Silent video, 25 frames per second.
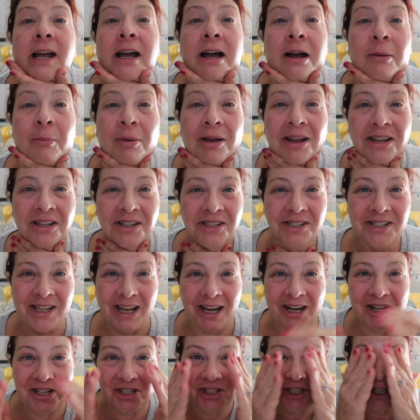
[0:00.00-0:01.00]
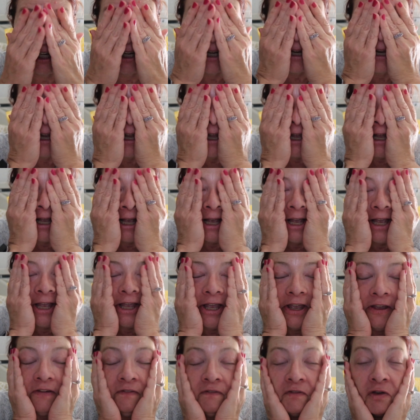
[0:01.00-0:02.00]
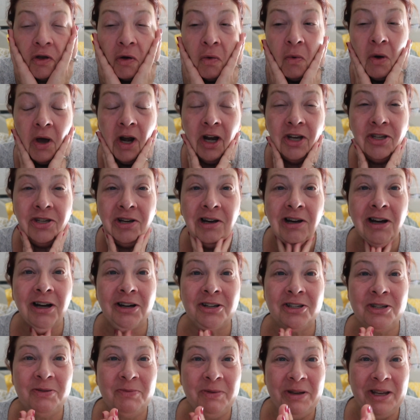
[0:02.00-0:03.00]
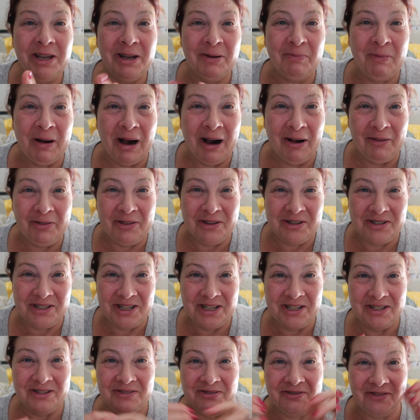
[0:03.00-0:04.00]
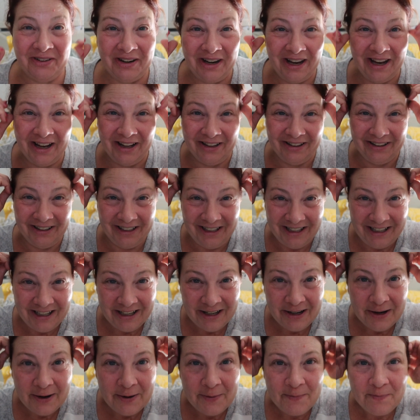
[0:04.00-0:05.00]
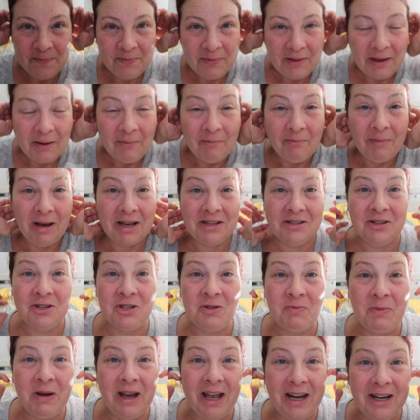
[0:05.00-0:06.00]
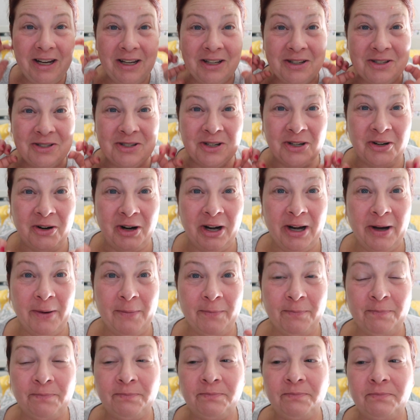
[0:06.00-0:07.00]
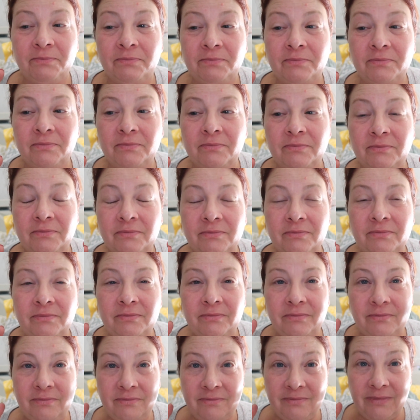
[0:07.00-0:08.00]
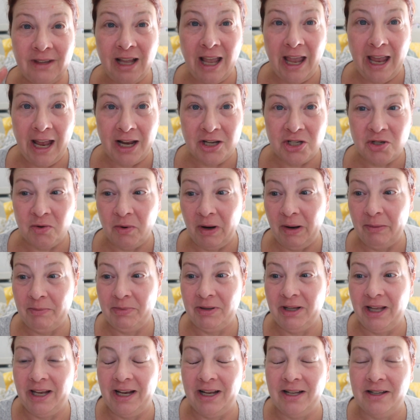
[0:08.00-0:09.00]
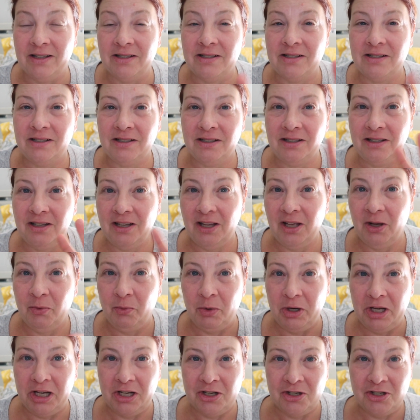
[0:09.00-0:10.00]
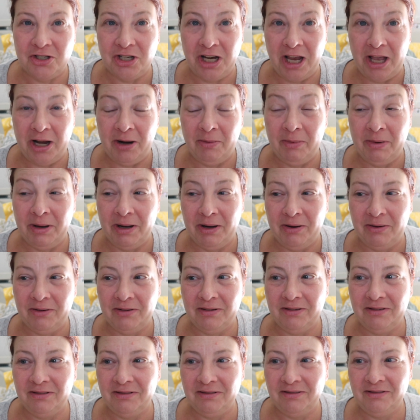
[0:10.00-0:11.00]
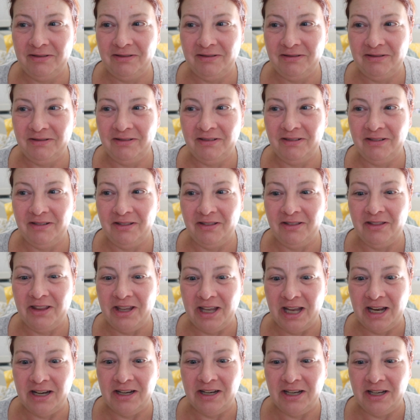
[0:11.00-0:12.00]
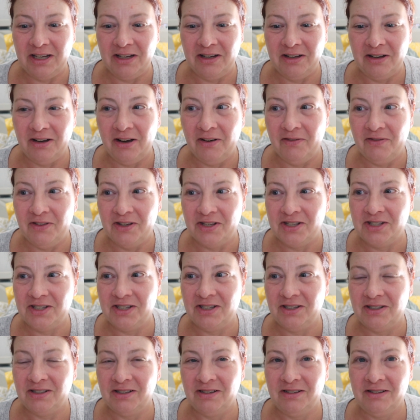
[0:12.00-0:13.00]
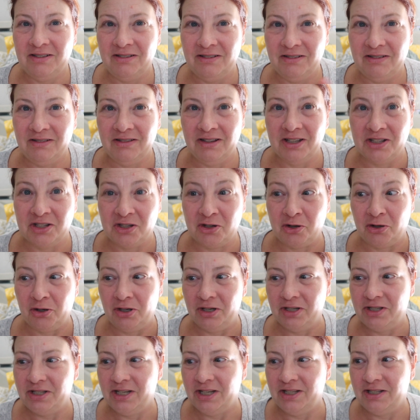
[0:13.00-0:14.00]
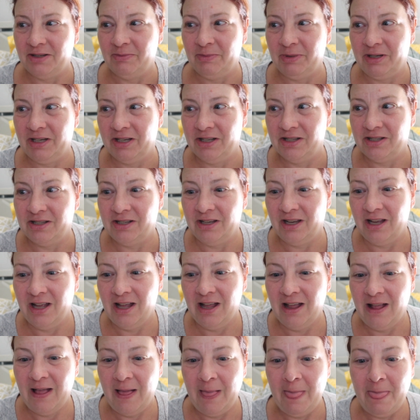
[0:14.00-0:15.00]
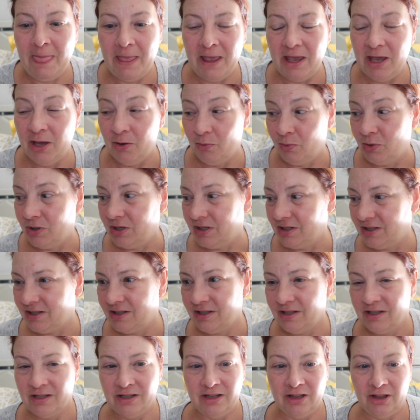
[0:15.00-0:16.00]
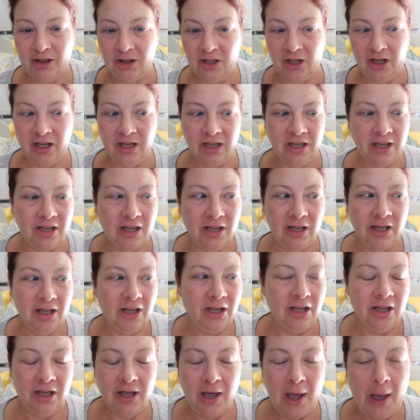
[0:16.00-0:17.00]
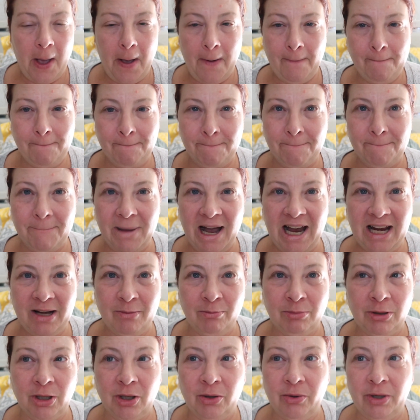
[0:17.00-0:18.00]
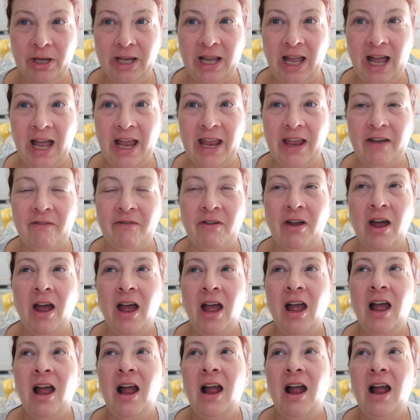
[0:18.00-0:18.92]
comment section if you want to talk to me about the season finale, message me on Instagram at Joanne Plans and we can chat about the ending of this this current season because it was like mind-blowing. I have